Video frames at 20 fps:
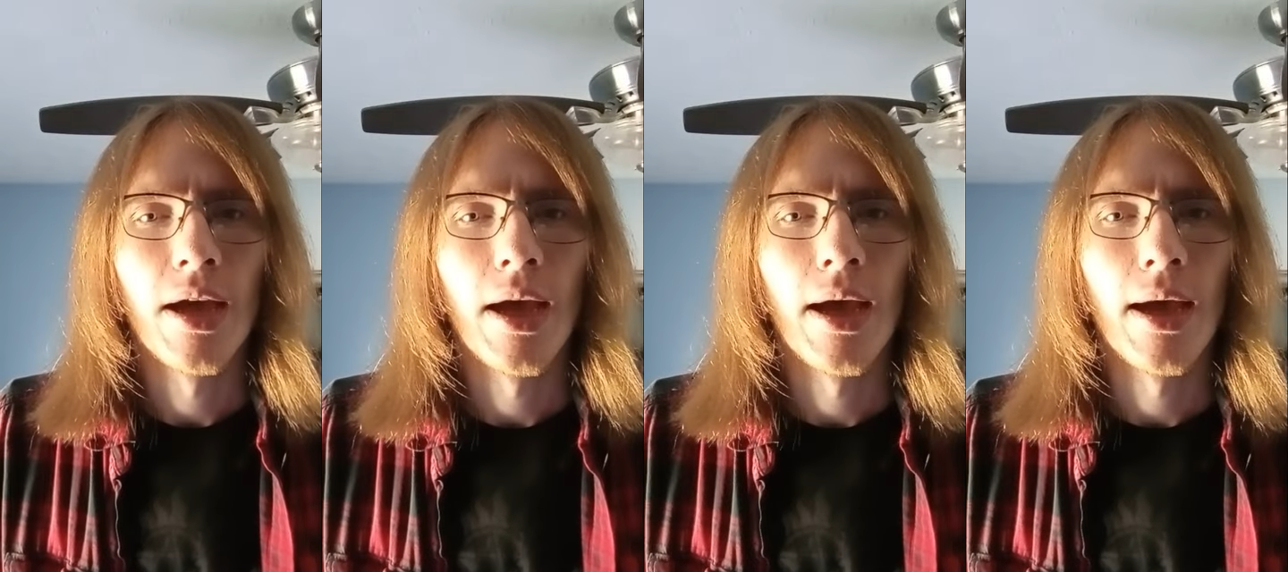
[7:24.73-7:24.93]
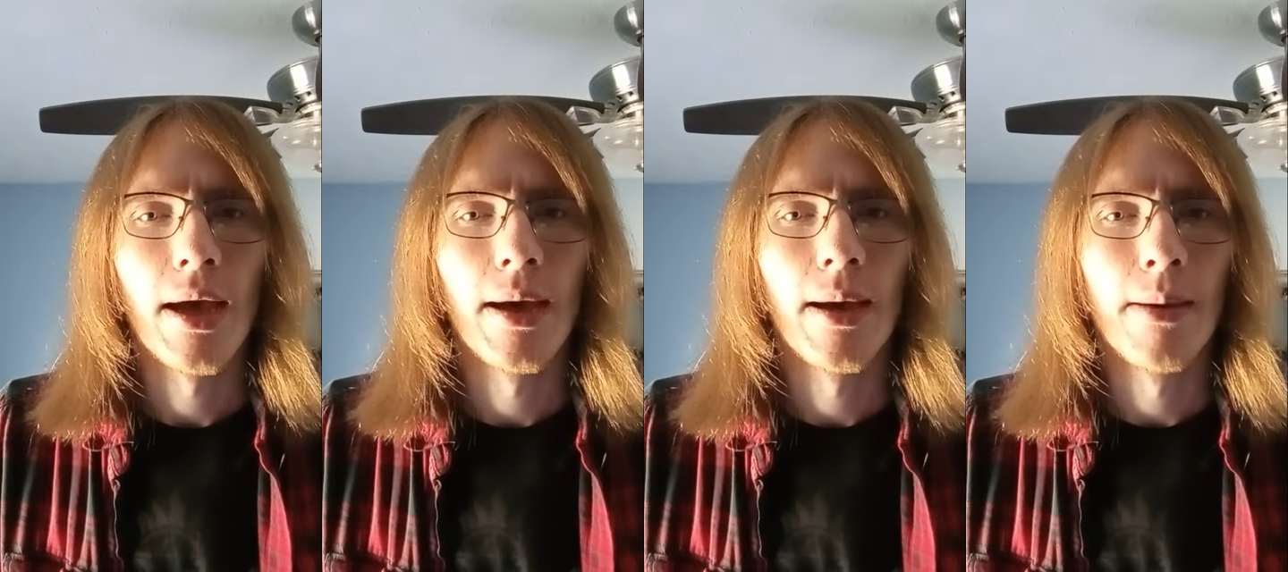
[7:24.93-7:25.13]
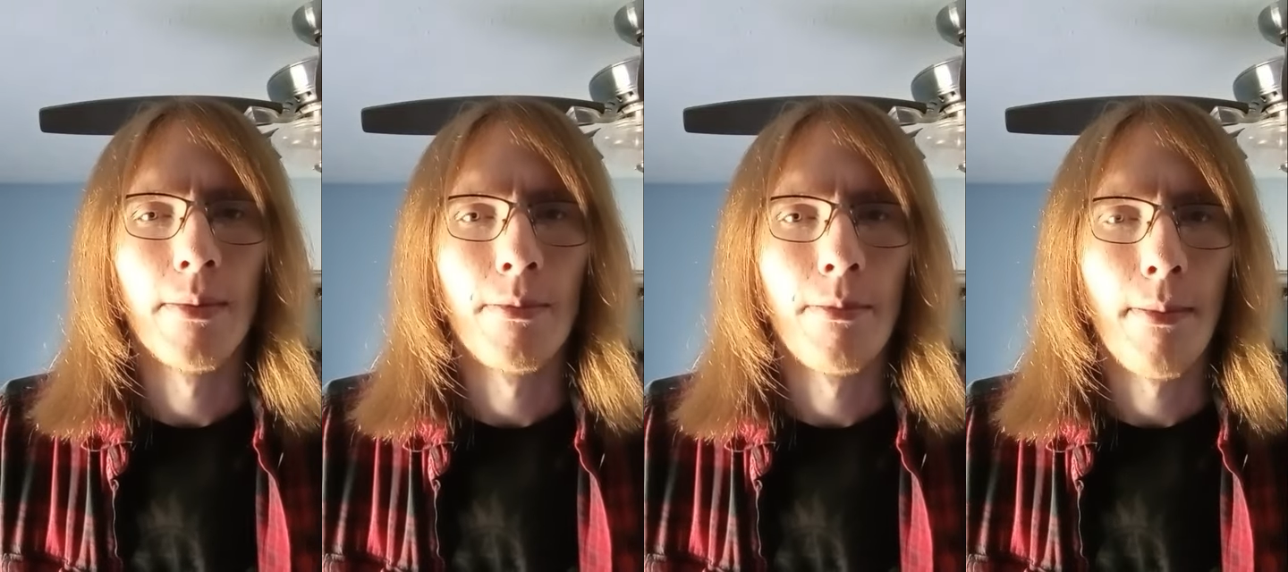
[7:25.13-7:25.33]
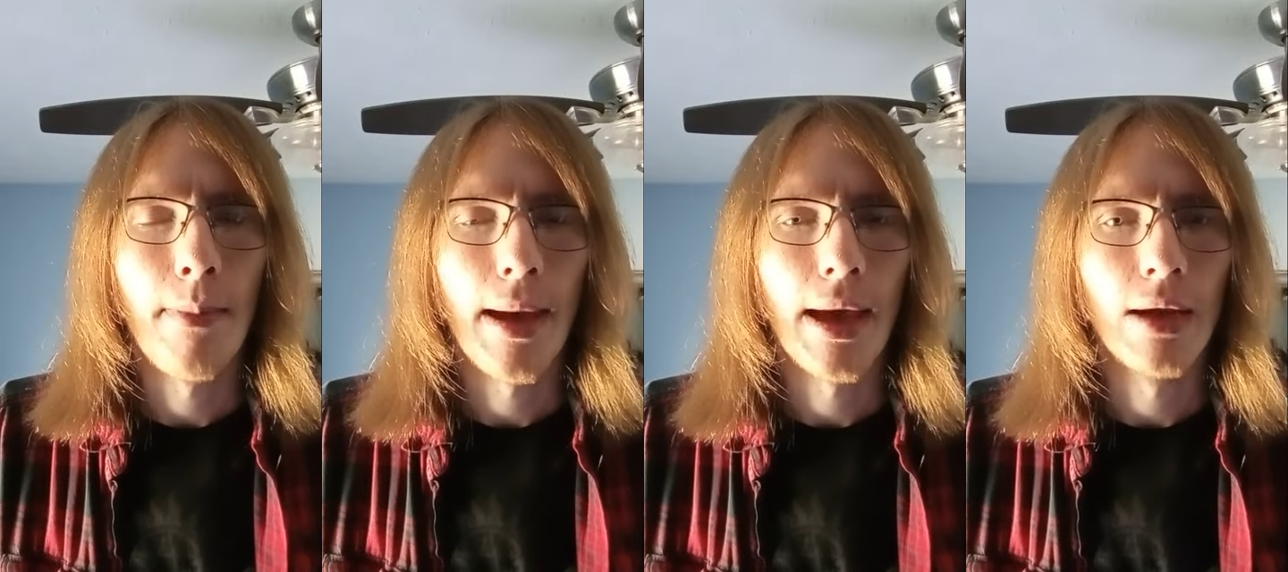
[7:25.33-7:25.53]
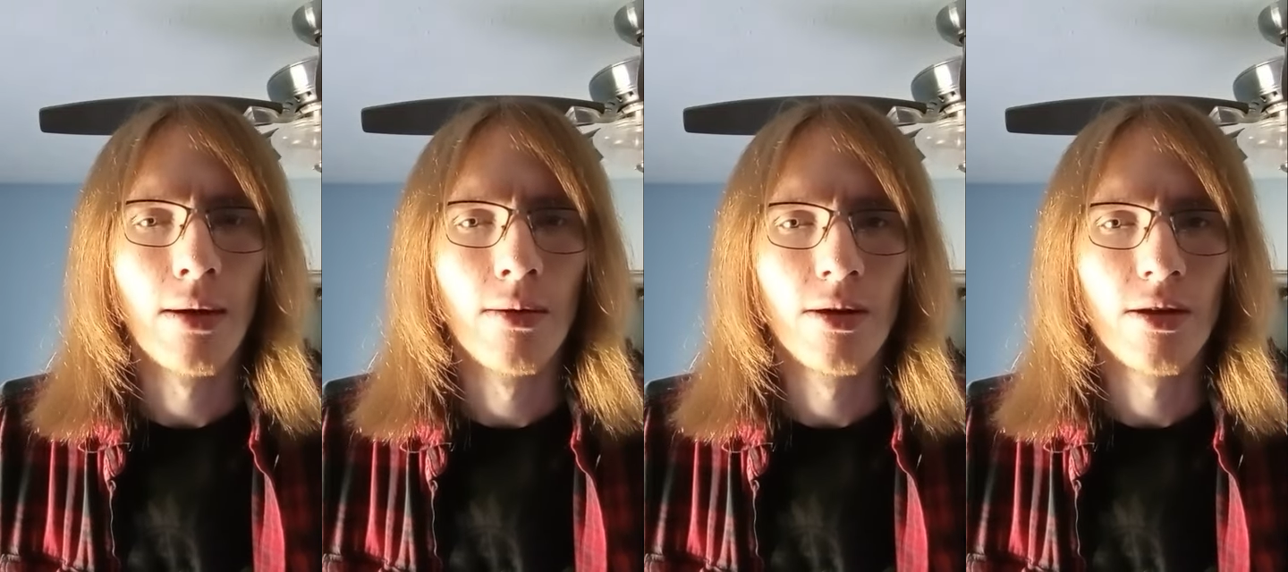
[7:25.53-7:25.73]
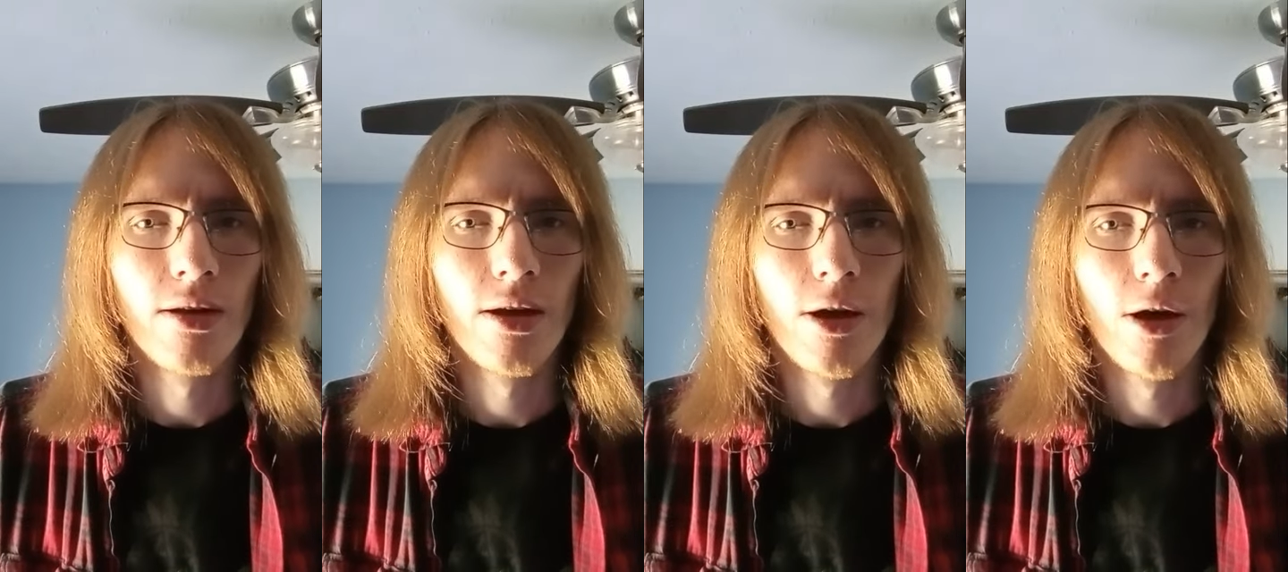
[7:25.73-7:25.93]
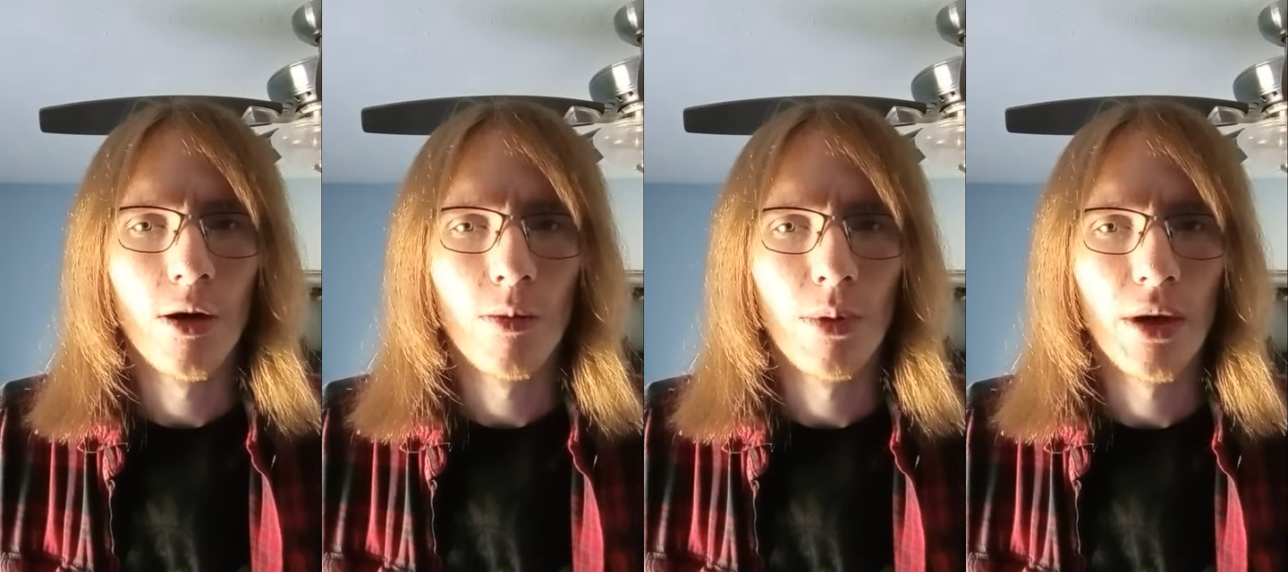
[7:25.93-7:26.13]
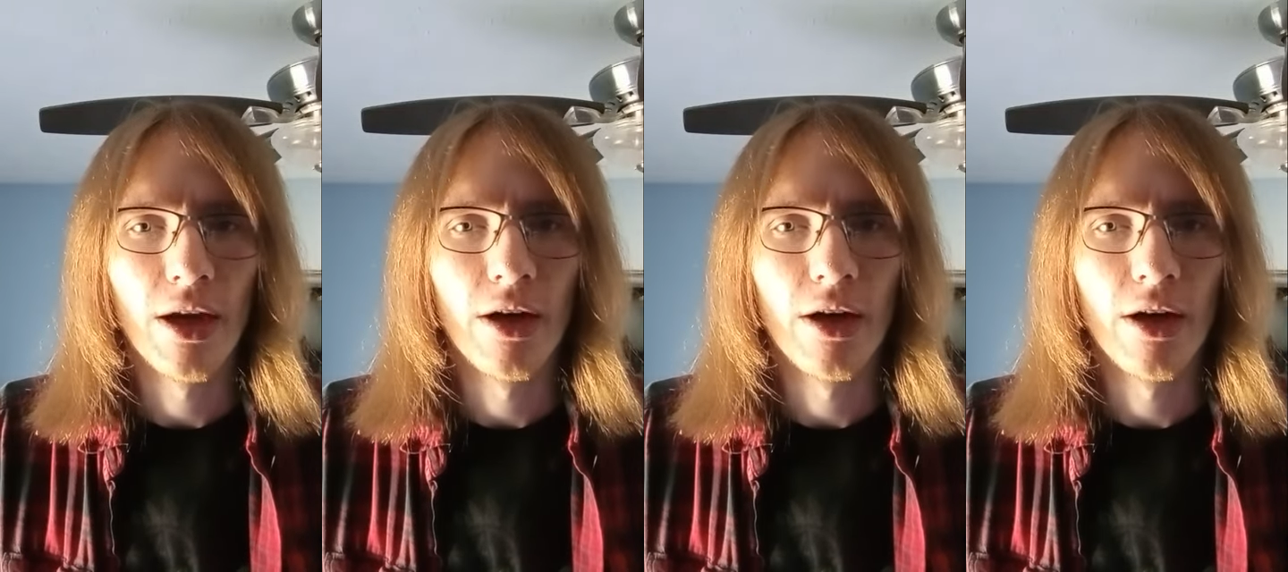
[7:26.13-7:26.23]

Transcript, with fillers: Um, I really hope I